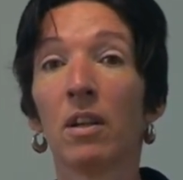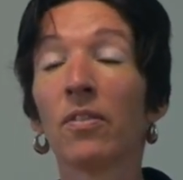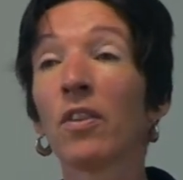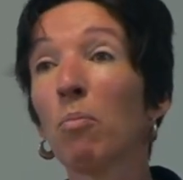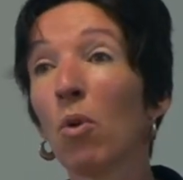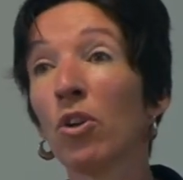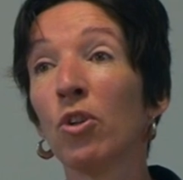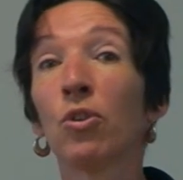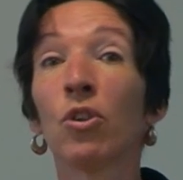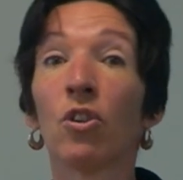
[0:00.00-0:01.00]
Someone
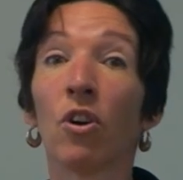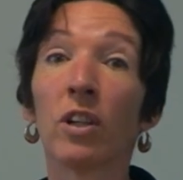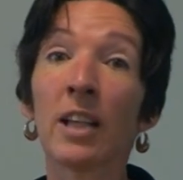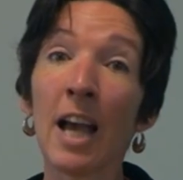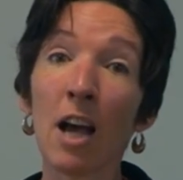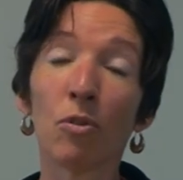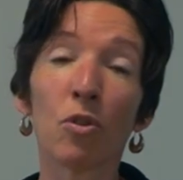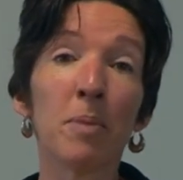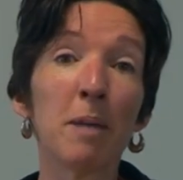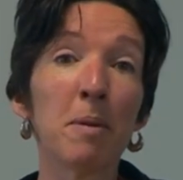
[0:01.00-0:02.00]
who could not
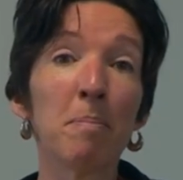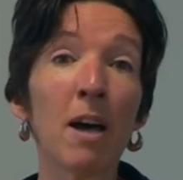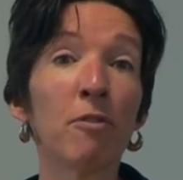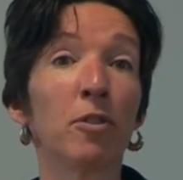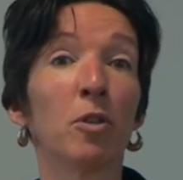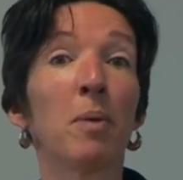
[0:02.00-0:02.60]
count might be baffled